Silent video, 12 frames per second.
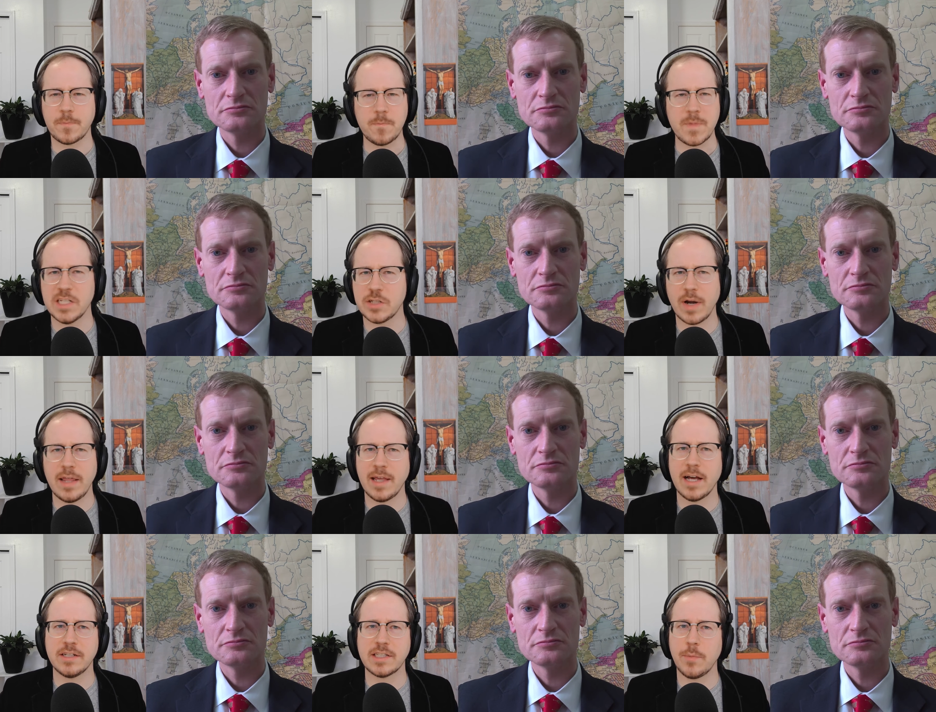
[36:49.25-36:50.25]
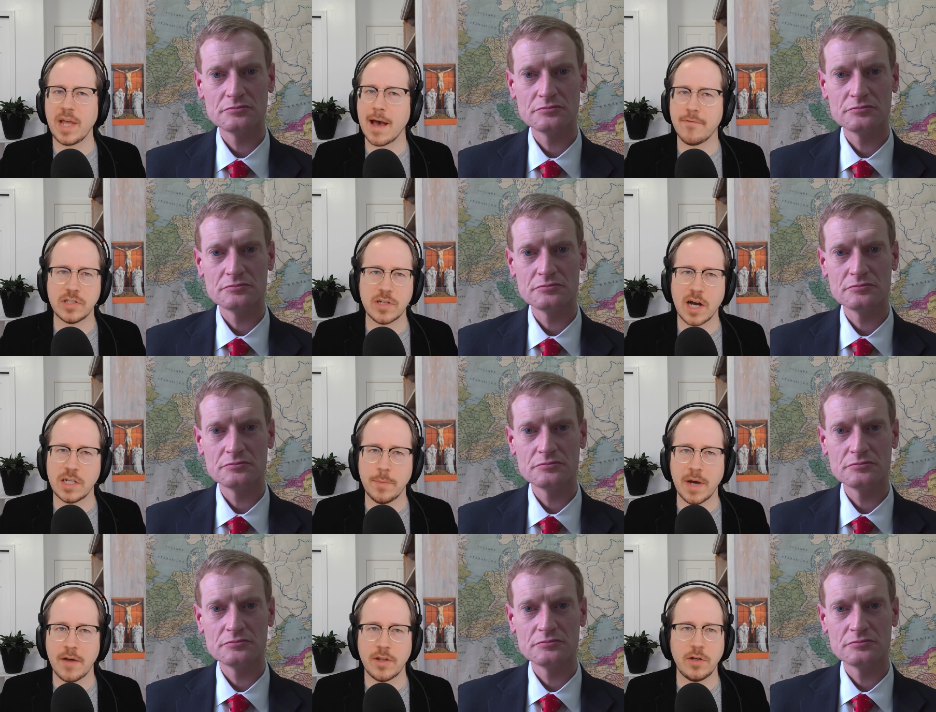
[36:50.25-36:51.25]
Speaker 1: is there anything else that we haven't talked
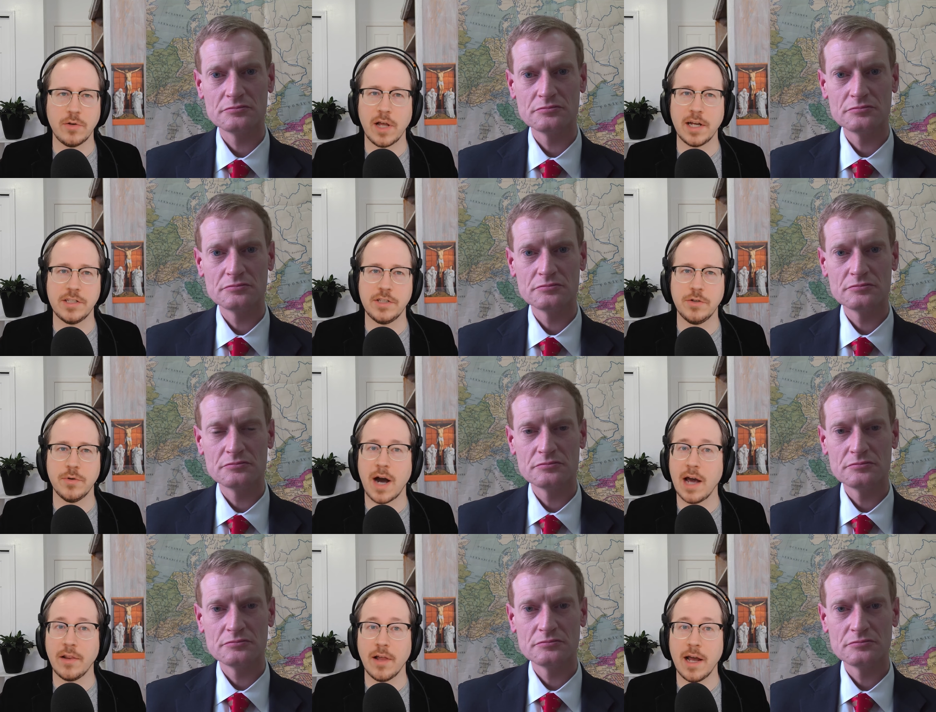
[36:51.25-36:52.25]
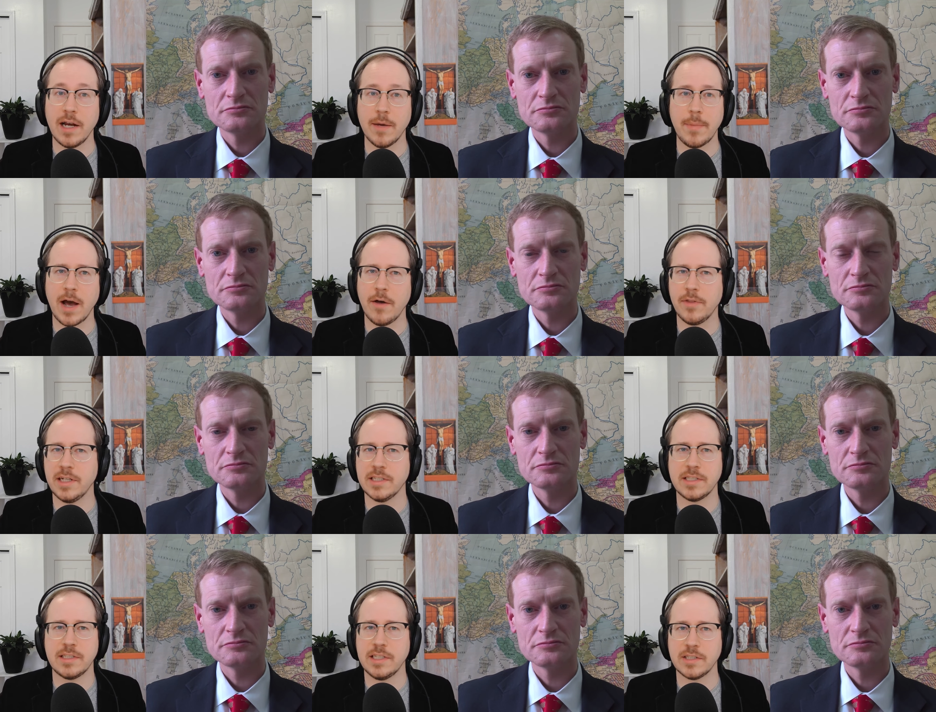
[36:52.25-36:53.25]
about that you'd like to highlight about these
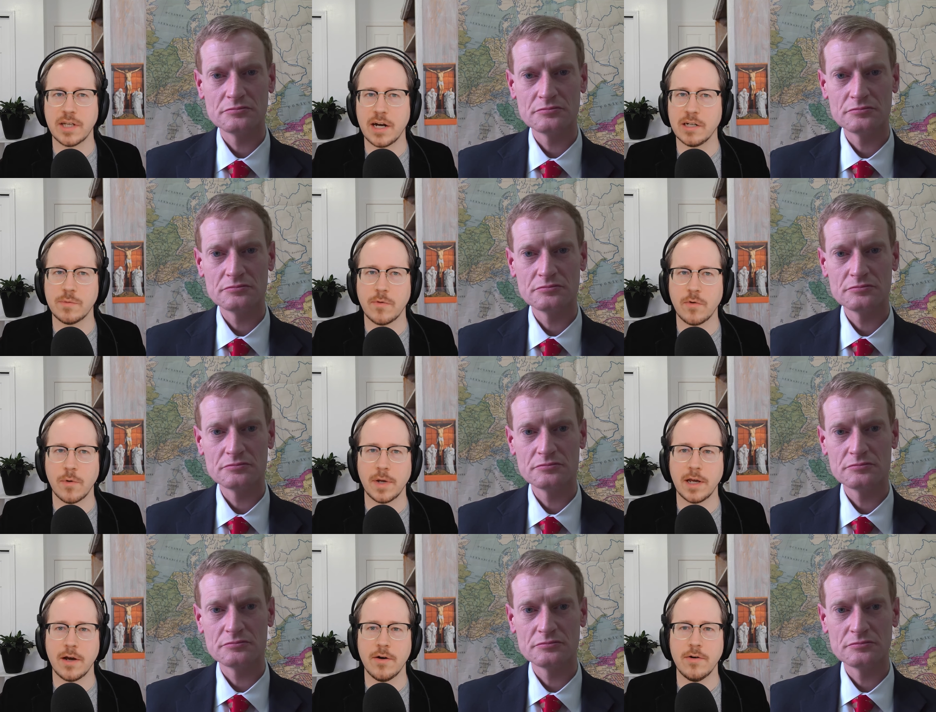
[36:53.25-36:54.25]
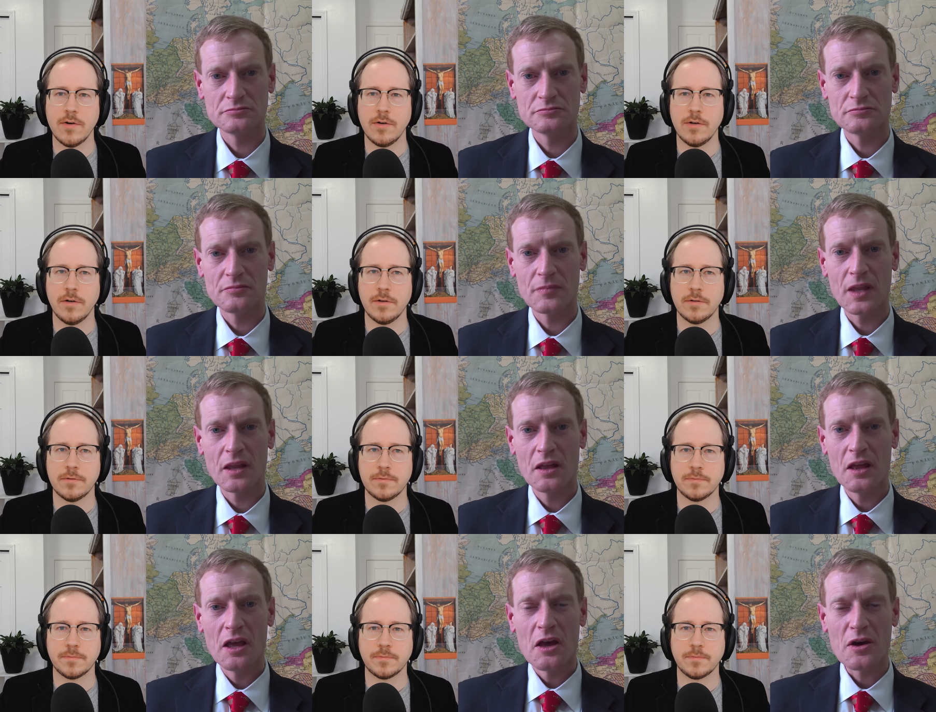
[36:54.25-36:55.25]
these letters before we go?
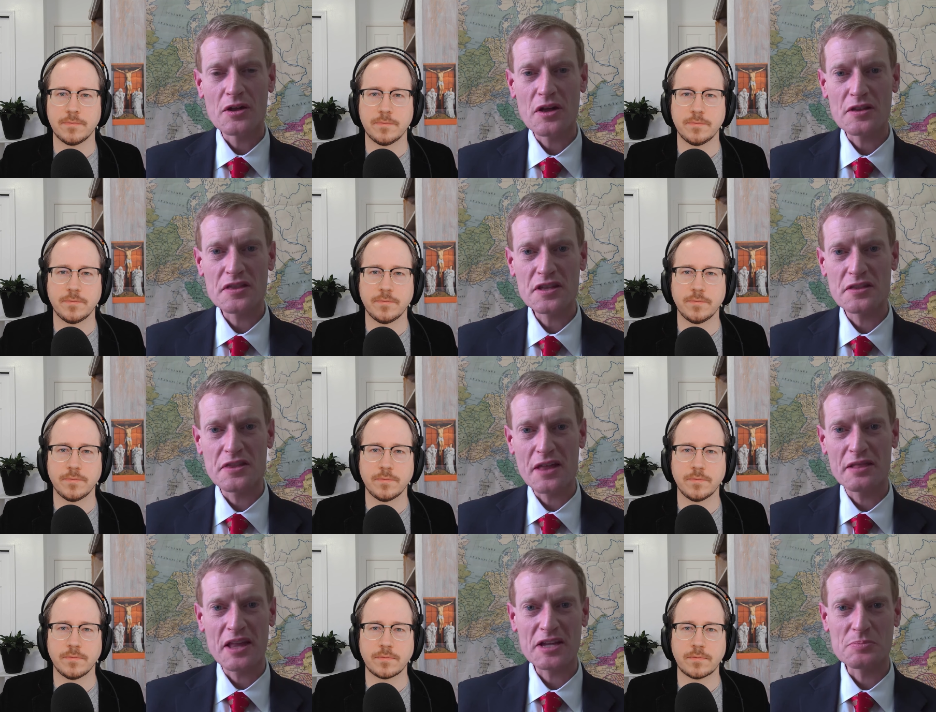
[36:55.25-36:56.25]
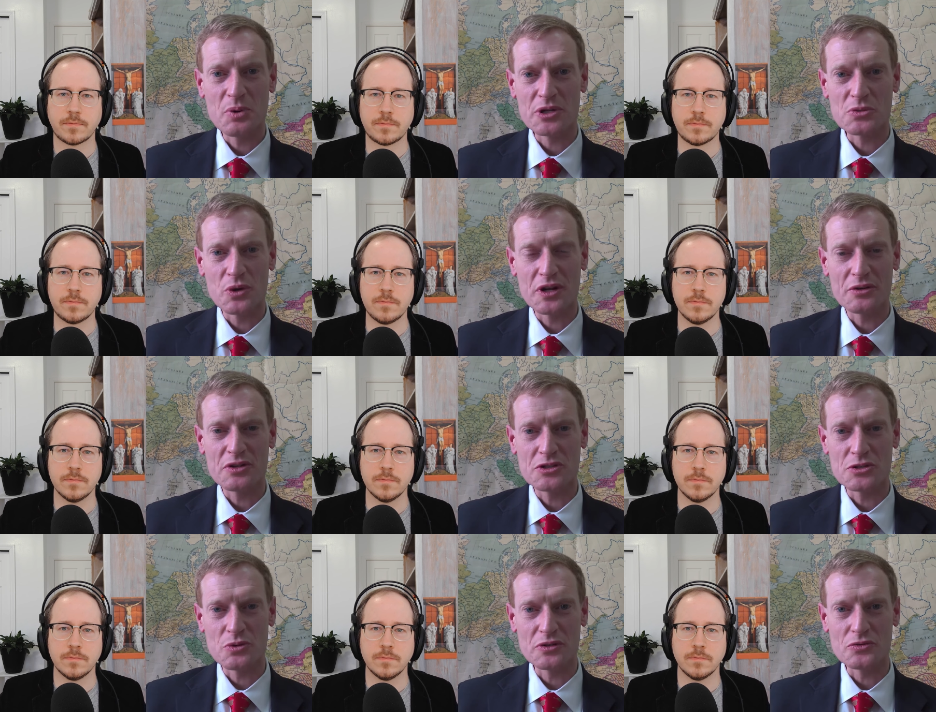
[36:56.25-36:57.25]
Speaker 2: I think that last point is one I
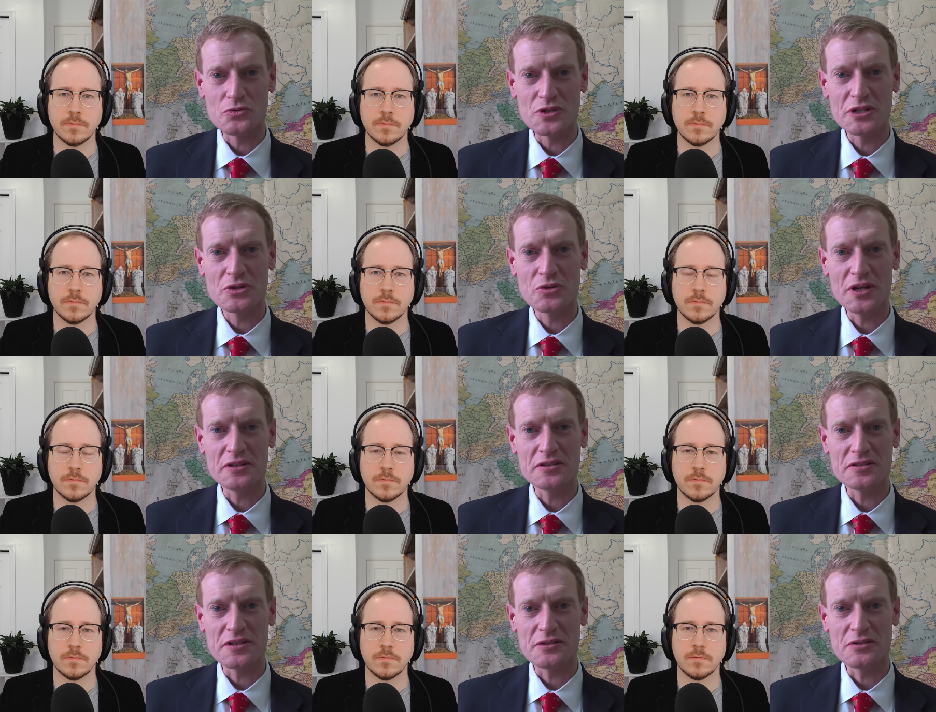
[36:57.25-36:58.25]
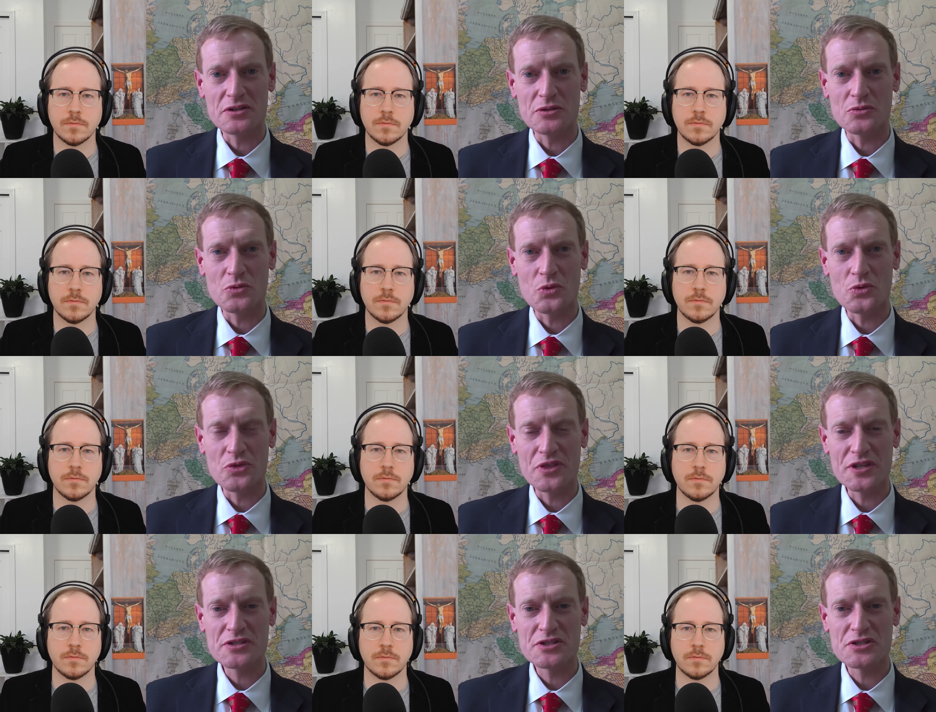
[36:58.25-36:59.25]
just wanted to reiterate, is that you know,
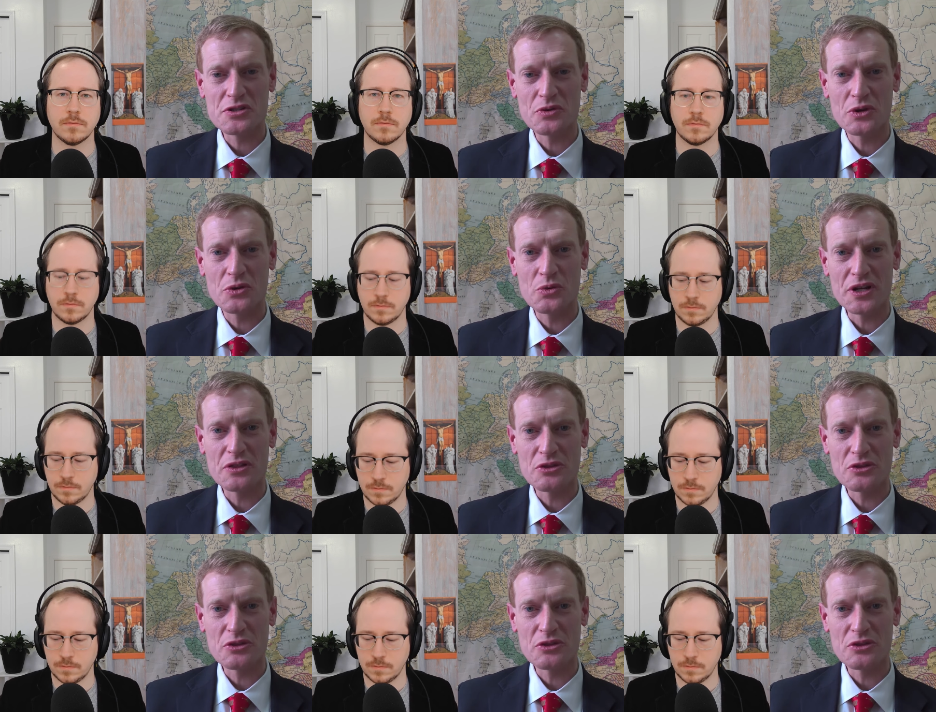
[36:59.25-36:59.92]
these. We,